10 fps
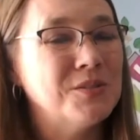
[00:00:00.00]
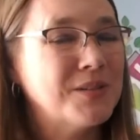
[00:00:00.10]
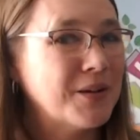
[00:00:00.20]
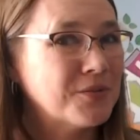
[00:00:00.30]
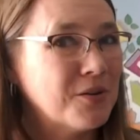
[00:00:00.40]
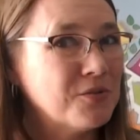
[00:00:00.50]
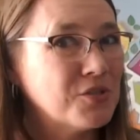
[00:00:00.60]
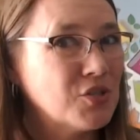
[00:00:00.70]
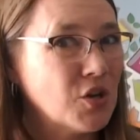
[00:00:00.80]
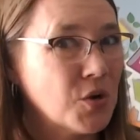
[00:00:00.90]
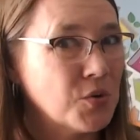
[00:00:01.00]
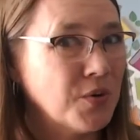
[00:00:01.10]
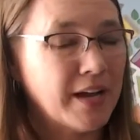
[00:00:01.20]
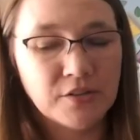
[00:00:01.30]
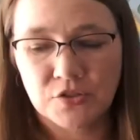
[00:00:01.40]
Sound out
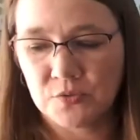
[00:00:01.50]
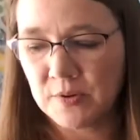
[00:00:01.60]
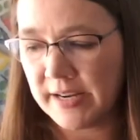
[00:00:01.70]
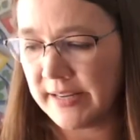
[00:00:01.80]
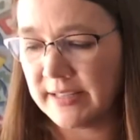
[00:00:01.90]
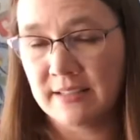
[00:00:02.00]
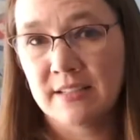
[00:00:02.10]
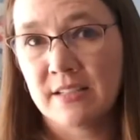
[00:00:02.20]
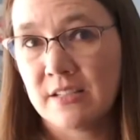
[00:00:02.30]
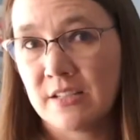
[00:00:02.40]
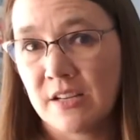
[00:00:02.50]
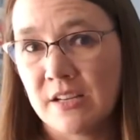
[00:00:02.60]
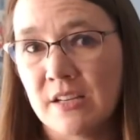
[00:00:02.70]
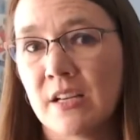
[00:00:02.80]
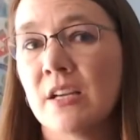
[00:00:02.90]
do as you write it.
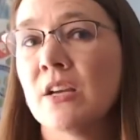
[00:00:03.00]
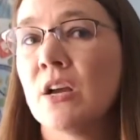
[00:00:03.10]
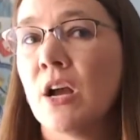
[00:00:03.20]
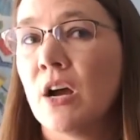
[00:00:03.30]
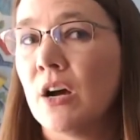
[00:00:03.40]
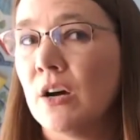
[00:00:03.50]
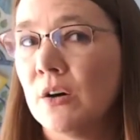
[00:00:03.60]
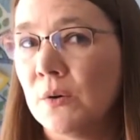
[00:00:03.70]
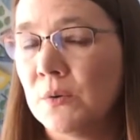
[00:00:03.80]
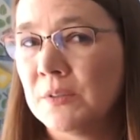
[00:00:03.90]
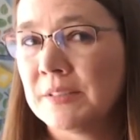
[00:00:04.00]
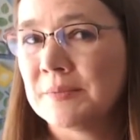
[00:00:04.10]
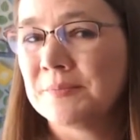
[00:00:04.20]
D, O.